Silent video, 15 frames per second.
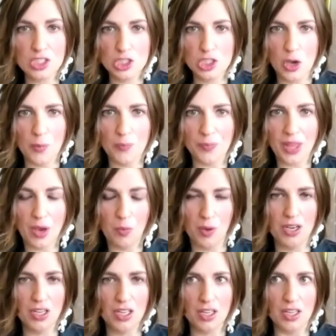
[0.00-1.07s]
So I
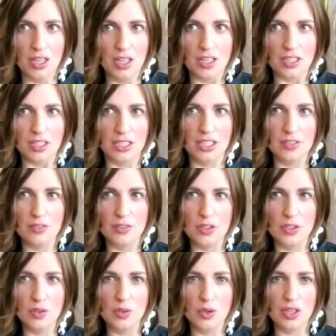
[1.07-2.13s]
want to give
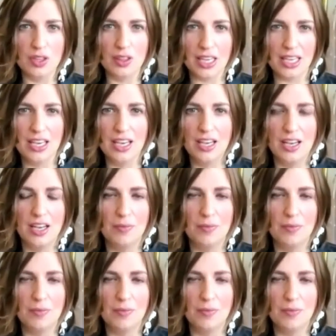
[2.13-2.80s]
you like